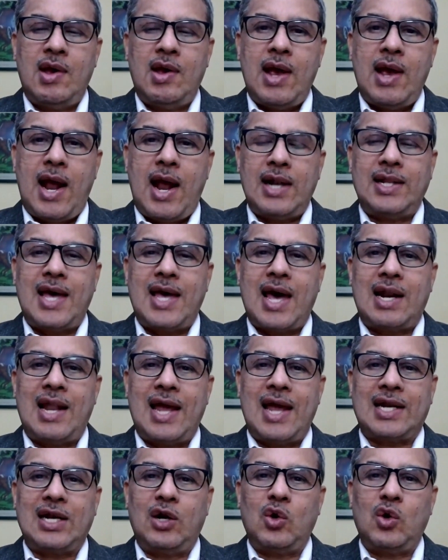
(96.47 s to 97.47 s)
and they are
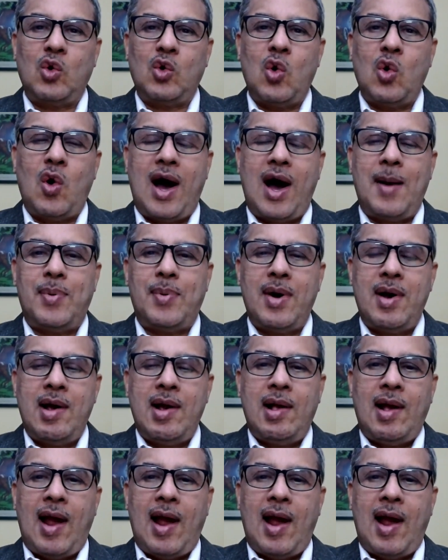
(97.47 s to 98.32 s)
likely to go up.